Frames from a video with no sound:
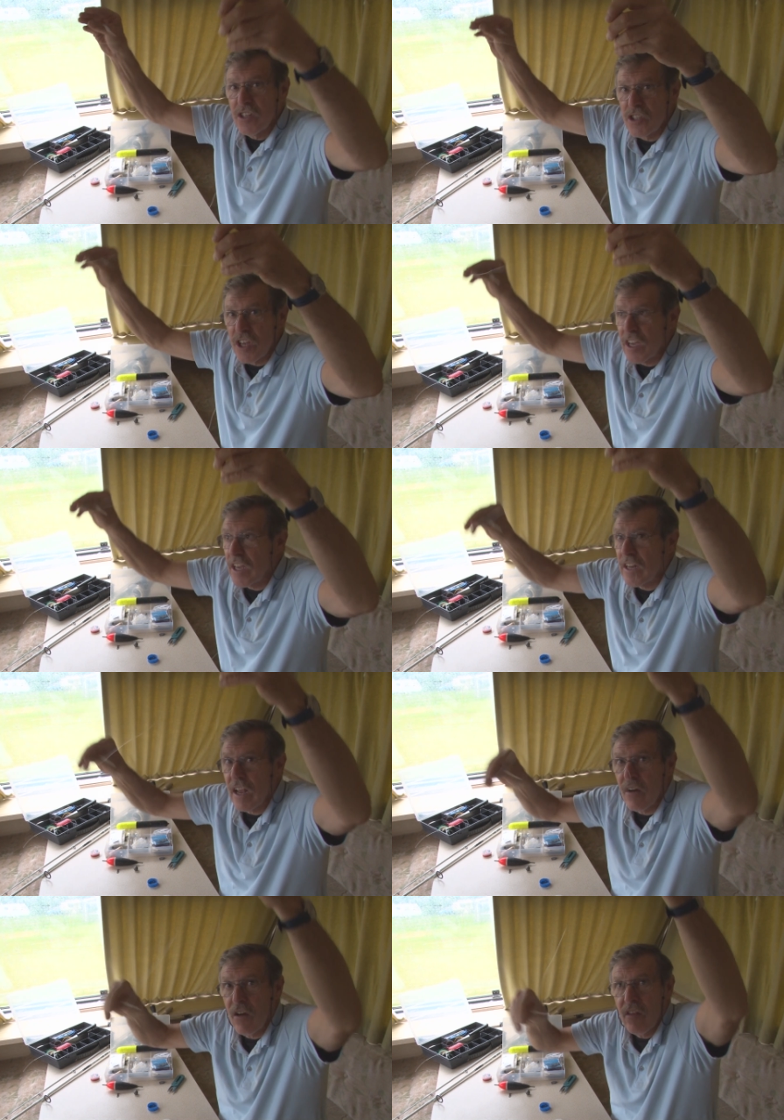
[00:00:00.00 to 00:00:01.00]
sinking
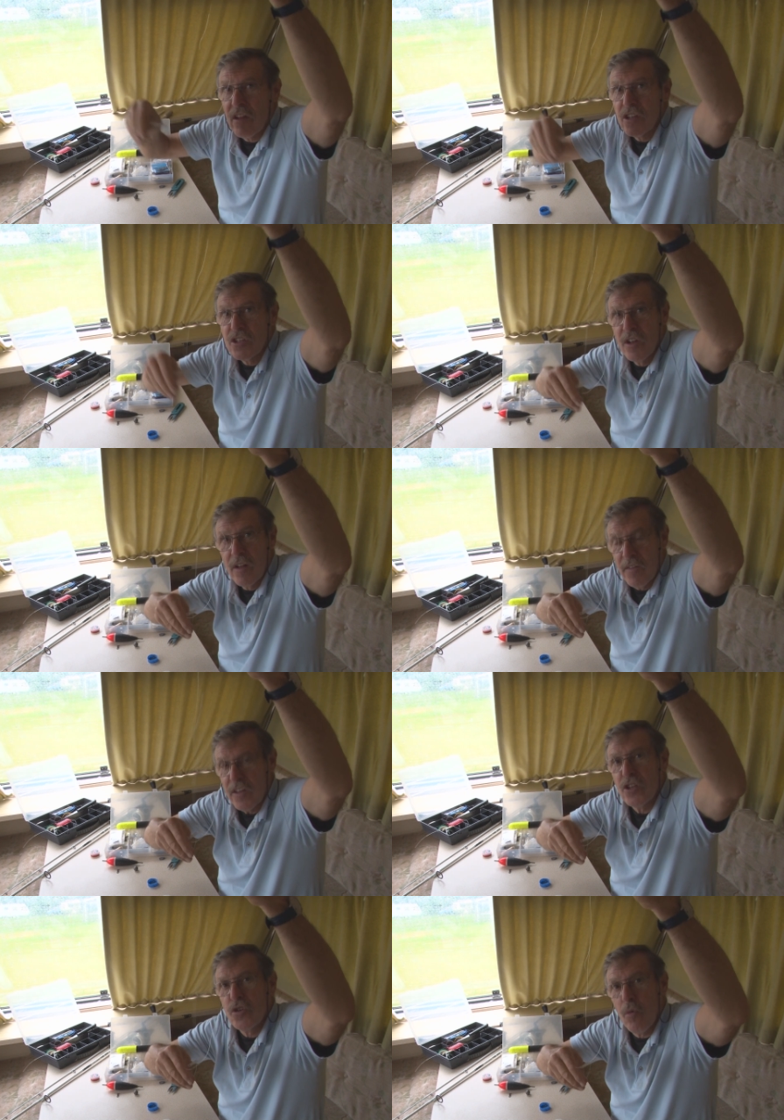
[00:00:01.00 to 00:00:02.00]
down like this,
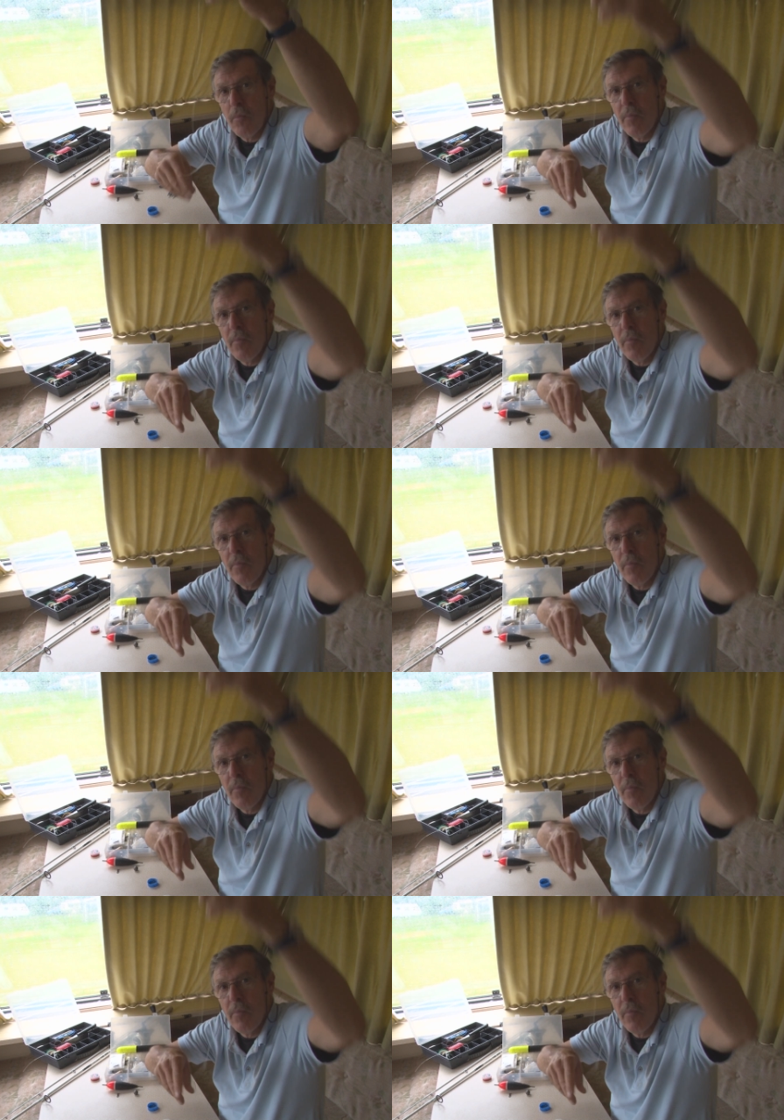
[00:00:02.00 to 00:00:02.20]
is your